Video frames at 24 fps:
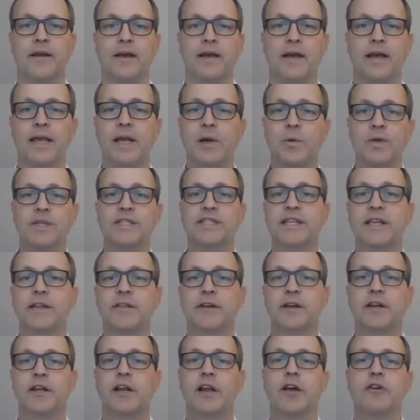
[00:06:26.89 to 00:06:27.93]
Here we see the
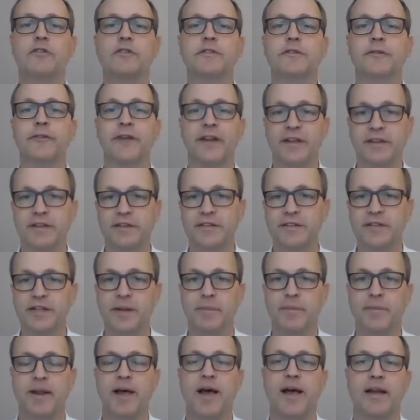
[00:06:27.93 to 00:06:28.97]
close-fit slip
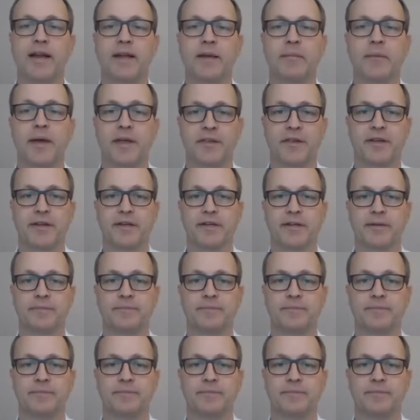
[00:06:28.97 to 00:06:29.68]
lining method.